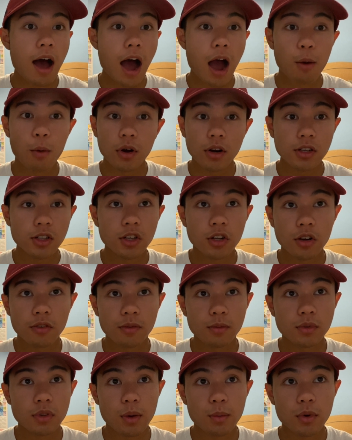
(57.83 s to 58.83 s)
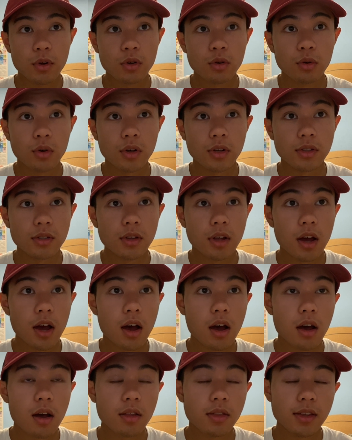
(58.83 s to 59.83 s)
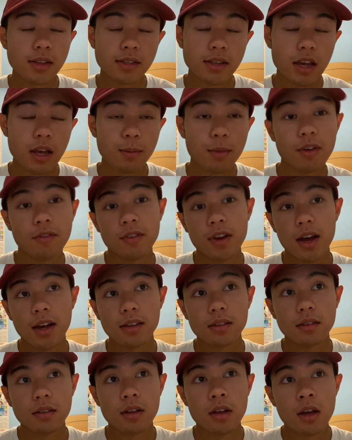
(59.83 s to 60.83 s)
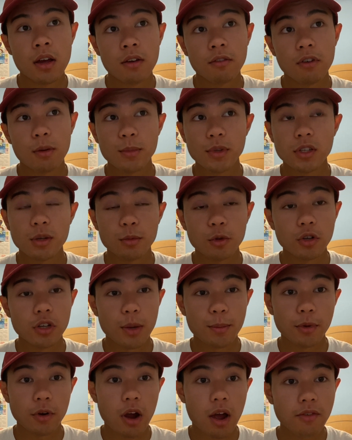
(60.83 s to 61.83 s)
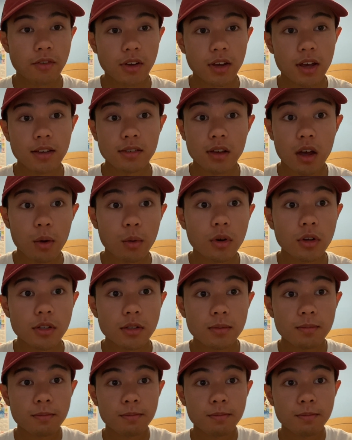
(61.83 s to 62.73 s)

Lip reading: I wanted to hear from someone who was the same, if not from a similar demographic as I was.